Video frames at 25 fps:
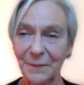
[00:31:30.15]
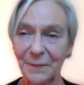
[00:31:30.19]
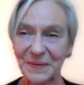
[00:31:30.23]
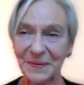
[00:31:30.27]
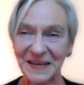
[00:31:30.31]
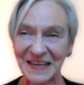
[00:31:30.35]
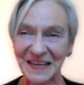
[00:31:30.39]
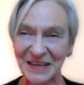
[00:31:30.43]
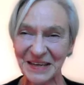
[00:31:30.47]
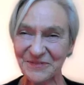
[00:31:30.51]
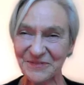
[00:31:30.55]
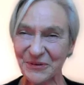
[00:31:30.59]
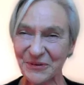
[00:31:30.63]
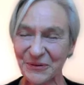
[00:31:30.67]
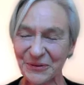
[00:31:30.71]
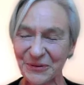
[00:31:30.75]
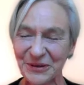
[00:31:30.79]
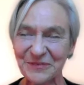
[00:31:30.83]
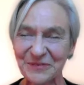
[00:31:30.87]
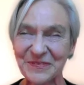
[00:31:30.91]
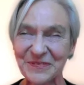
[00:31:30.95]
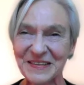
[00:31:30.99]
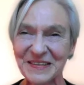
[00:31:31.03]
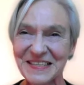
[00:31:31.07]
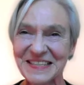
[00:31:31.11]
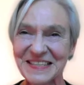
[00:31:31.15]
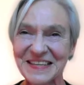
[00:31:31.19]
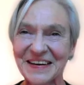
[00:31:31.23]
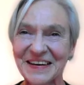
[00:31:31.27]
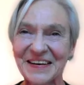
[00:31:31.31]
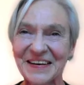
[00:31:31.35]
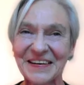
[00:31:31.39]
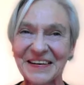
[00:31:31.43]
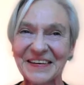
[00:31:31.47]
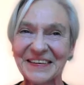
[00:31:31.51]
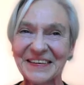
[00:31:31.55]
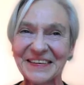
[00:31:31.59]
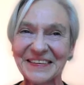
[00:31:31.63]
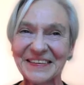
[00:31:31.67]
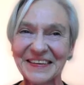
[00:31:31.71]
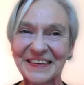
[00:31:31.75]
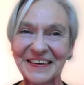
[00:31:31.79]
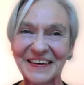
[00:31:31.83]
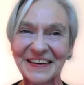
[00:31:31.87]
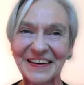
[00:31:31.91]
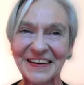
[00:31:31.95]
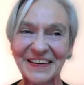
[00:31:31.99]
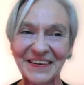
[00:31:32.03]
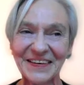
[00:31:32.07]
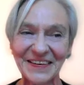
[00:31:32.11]
believe all of us are
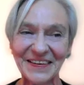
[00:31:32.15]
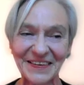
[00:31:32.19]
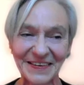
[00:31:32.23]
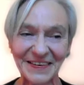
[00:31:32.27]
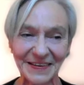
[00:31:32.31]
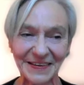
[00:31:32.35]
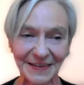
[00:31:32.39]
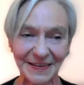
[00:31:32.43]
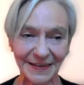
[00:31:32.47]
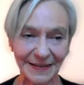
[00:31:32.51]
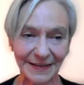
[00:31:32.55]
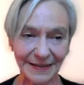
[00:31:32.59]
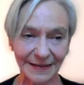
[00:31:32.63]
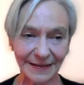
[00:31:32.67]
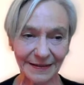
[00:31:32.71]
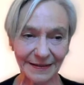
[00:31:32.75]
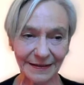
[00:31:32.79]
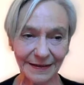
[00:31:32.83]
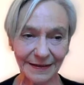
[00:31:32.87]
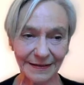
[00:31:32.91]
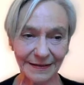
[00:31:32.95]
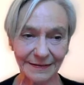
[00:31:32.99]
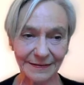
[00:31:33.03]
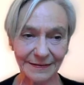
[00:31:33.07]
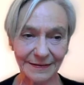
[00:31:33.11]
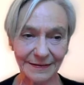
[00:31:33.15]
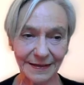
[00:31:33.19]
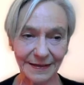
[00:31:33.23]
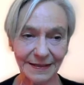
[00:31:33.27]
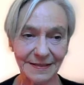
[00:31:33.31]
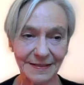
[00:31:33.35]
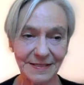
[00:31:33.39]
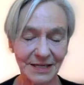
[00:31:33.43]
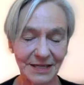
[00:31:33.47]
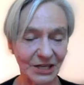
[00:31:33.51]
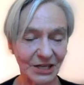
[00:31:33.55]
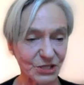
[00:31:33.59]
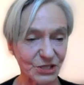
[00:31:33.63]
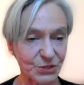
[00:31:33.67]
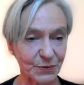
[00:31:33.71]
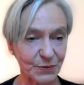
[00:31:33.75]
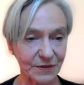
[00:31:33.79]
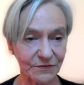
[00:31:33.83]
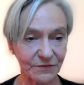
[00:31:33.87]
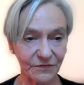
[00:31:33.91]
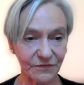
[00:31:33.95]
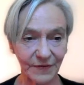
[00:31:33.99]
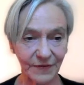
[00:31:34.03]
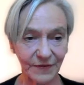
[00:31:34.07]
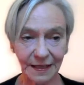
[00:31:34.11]
in touch
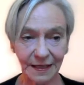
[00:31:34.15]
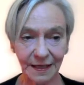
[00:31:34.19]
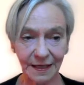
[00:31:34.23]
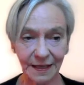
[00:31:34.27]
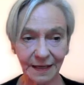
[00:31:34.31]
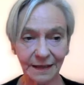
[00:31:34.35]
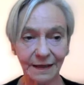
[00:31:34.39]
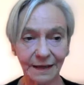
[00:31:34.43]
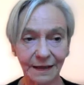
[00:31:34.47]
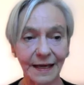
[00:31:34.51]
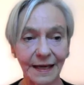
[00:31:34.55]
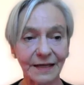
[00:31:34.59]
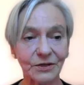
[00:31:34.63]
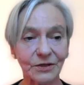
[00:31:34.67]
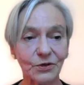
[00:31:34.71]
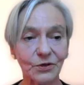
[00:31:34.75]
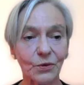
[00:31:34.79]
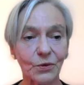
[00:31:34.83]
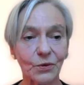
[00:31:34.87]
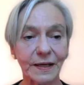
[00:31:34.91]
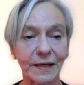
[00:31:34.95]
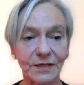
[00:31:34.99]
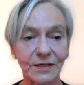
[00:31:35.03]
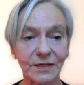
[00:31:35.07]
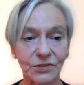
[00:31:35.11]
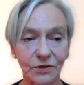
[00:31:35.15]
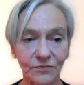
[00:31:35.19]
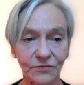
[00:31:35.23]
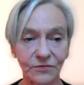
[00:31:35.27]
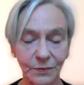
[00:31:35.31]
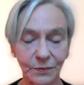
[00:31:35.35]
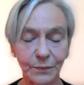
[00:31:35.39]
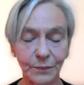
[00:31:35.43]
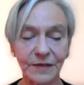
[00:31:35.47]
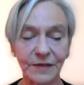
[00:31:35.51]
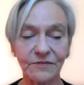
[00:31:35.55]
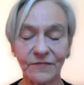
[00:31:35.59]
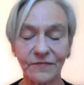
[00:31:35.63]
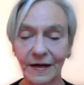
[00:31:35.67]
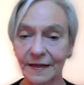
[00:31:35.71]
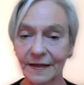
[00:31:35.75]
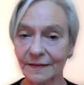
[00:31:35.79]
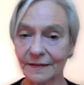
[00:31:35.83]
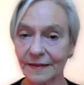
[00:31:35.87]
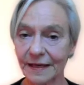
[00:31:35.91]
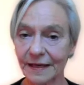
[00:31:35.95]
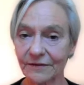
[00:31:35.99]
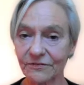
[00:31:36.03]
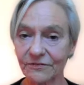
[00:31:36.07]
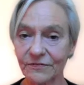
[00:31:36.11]
with feeling, and quite often we
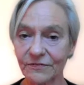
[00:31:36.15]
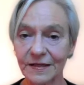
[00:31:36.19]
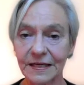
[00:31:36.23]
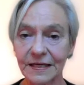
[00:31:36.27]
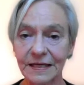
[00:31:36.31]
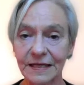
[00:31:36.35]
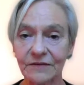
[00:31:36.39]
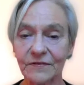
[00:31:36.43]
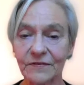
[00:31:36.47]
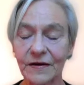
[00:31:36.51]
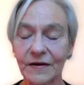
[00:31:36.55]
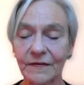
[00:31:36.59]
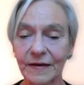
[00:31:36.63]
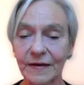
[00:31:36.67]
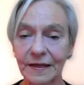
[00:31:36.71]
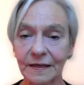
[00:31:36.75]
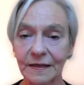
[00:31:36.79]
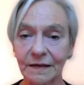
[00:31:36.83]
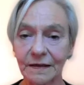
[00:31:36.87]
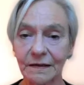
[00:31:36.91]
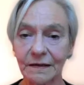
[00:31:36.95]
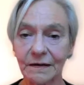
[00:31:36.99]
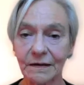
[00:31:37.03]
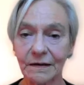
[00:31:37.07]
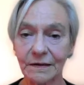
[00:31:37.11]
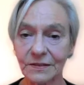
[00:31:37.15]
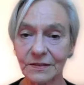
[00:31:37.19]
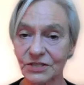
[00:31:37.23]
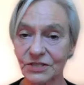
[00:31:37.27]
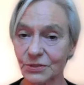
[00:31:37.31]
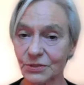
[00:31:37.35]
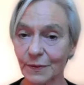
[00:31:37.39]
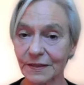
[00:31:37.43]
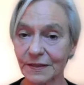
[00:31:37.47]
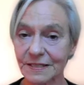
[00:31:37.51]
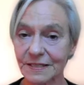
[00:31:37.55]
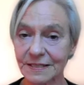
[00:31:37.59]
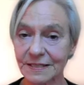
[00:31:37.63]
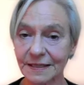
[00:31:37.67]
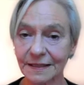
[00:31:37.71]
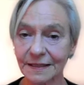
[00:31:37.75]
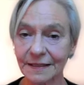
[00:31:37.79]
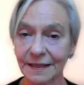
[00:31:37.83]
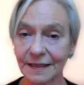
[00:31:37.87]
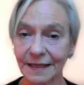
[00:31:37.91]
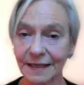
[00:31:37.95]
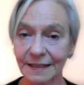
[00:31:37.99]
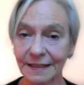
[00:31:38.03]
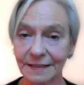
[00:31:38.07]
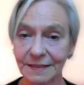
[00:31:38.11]
find that feeling very hard to
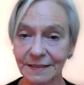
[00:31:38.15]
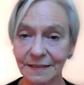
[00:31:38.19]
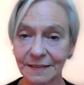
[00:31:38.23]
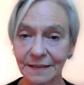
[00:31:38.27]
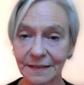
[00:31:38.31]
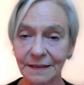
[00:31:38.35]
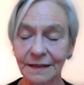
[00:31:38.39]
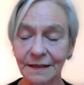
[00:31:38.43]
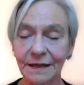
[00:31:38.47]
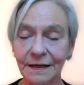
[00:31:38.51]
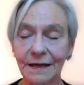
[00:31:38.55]
articulate.